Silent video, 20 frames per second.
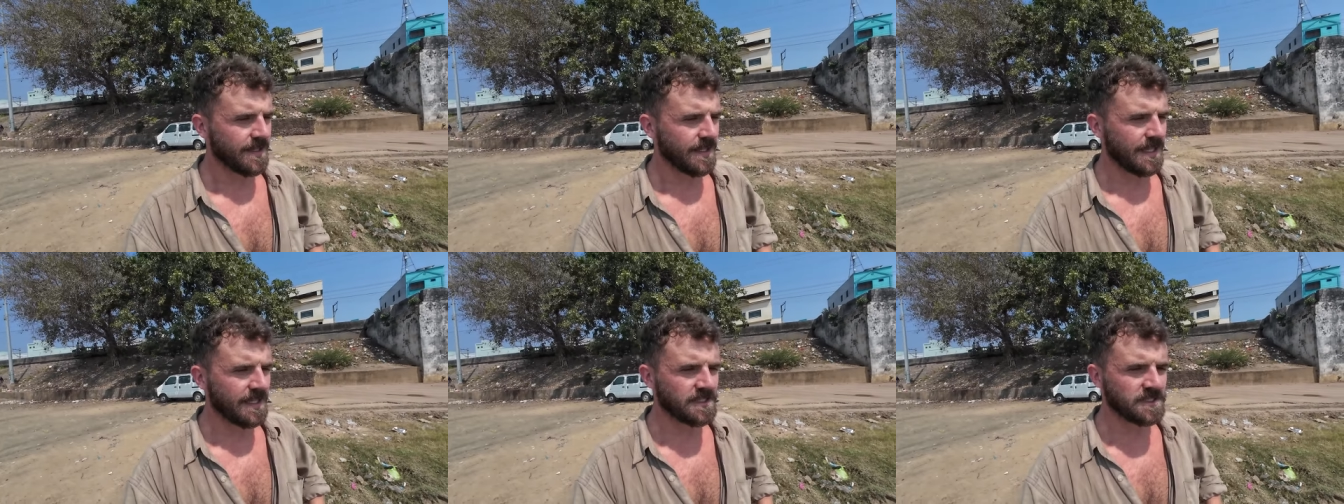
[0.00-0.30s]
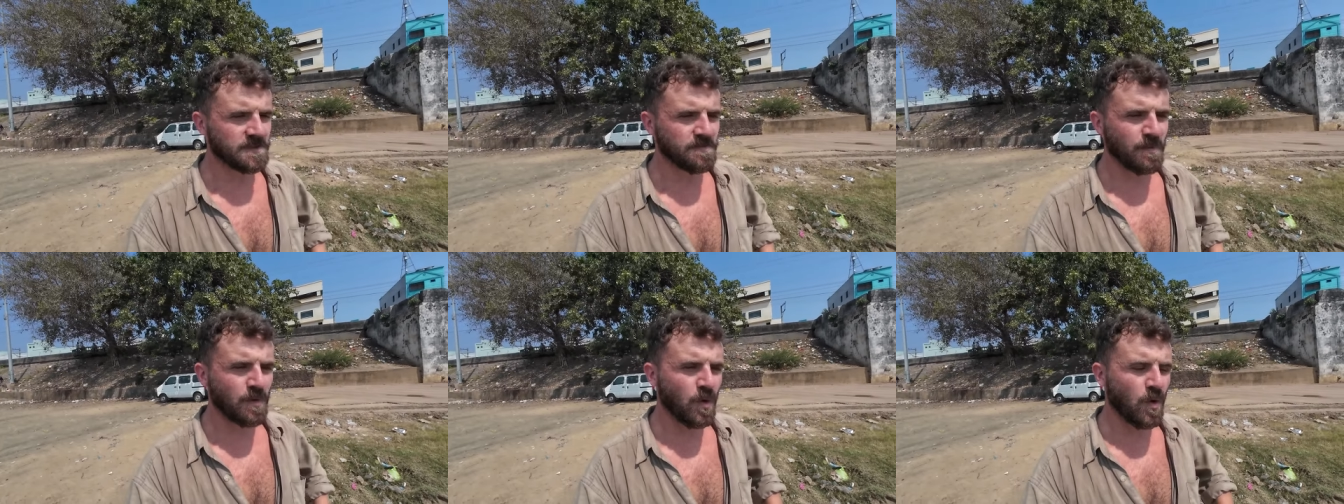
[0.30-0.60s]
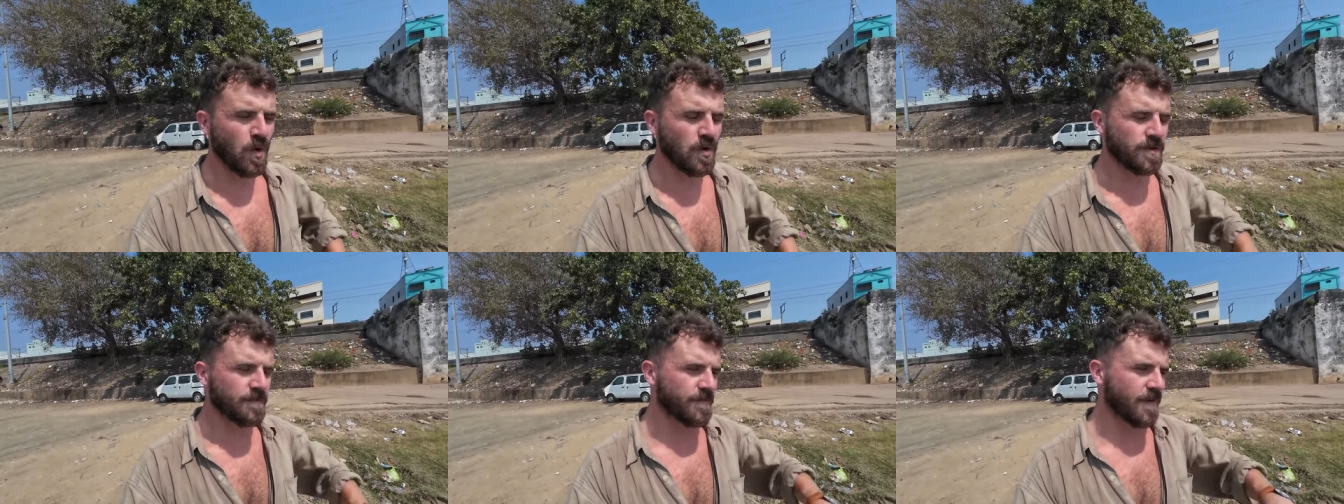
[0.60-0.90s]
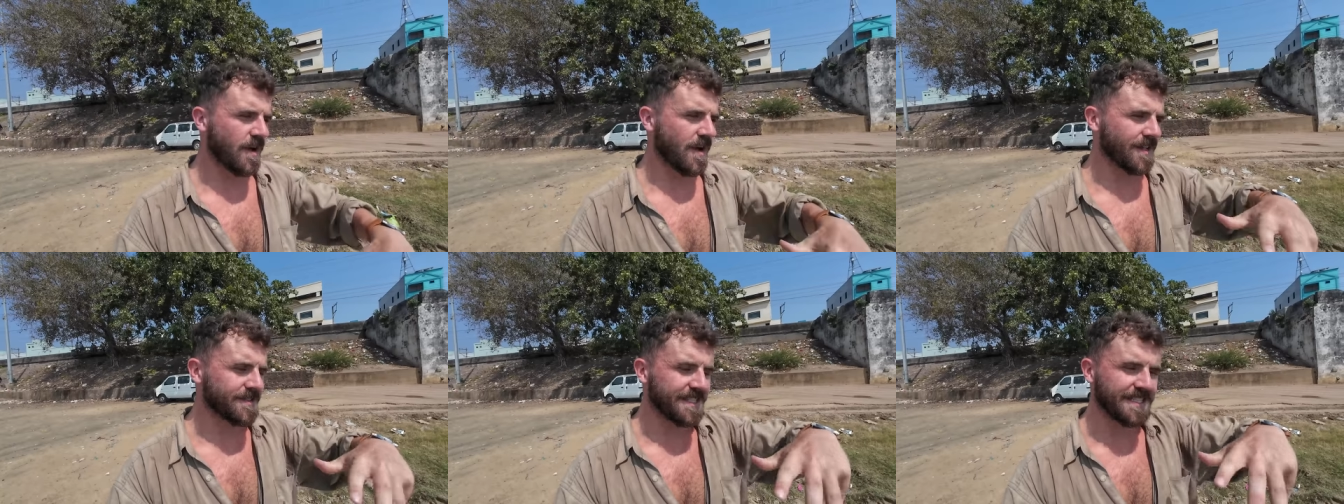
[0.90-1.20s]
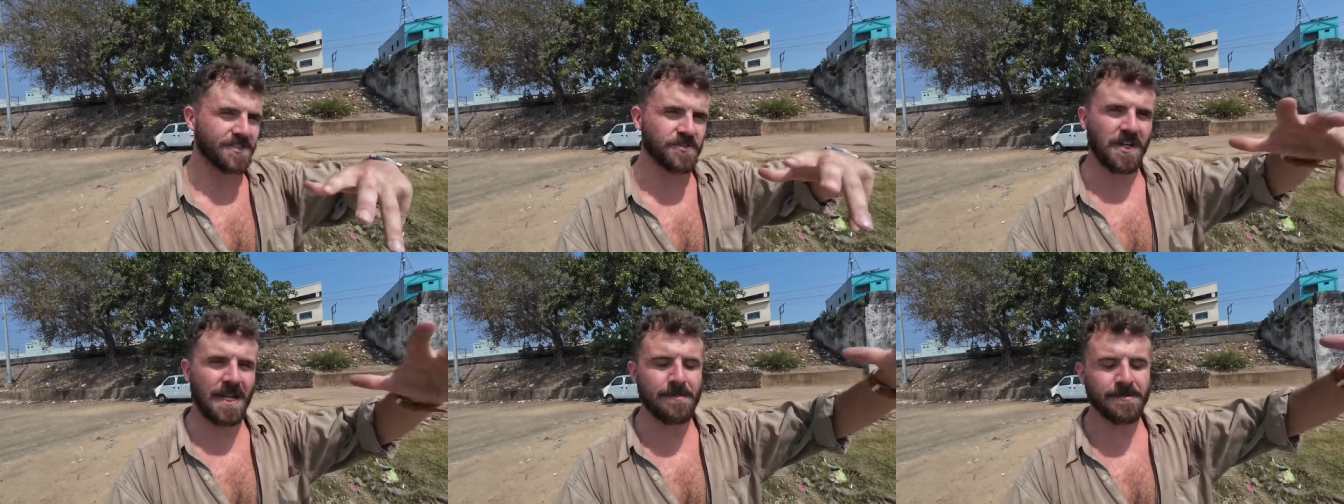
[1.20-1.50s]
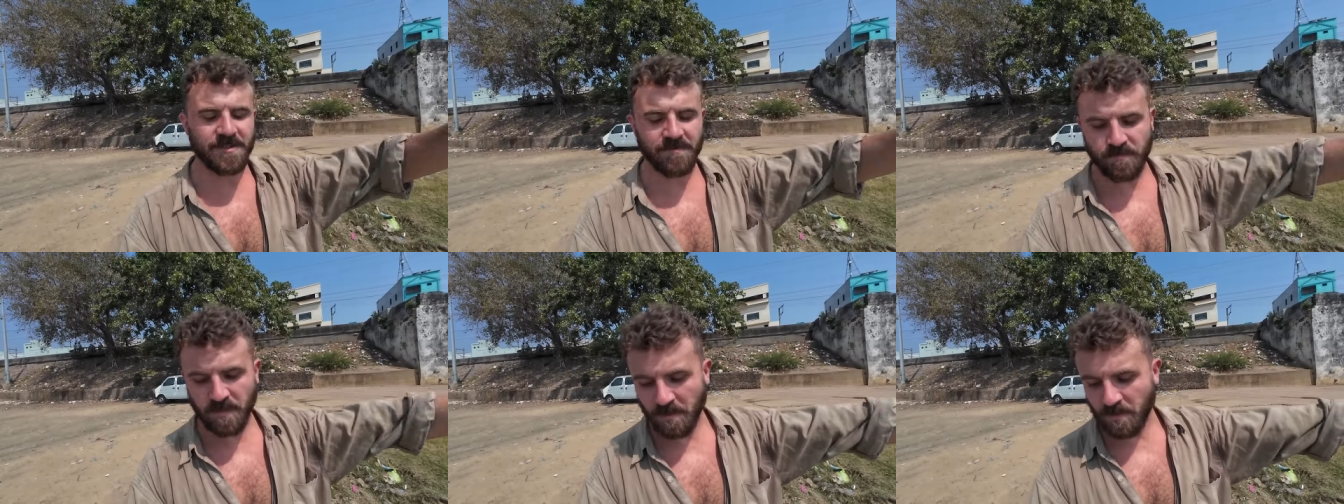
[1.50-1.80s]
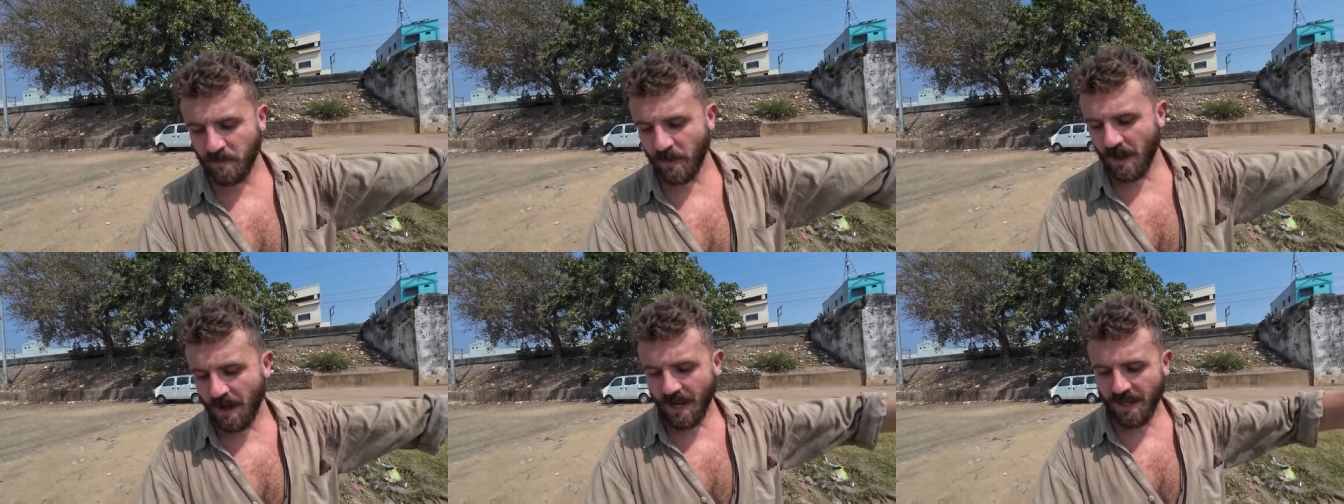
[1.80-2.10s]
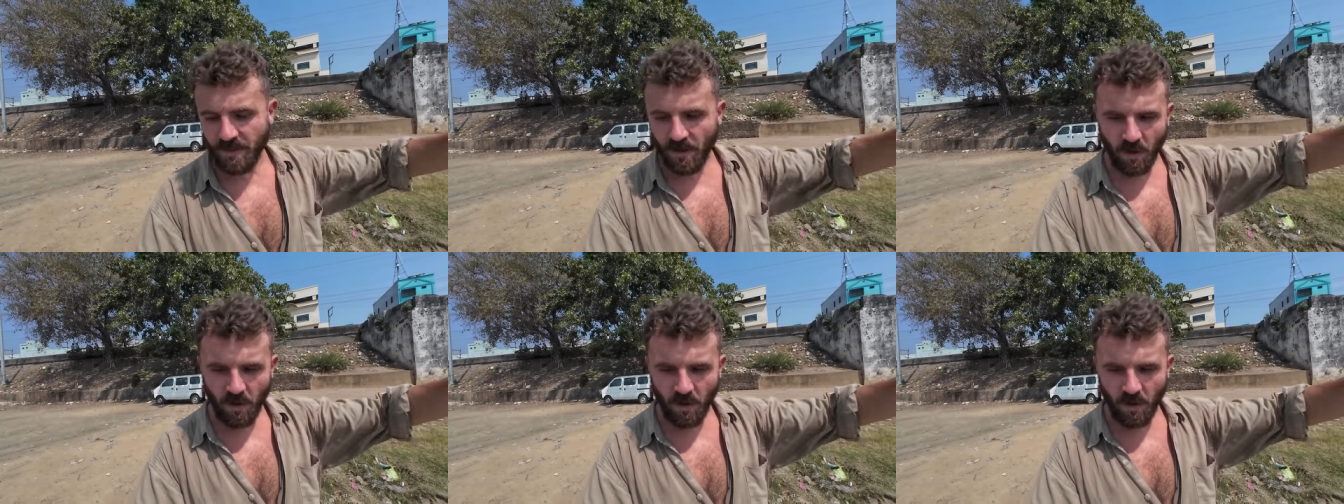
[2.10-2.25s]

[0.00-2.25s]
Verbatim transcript: explored the vast extremes of Mumbai.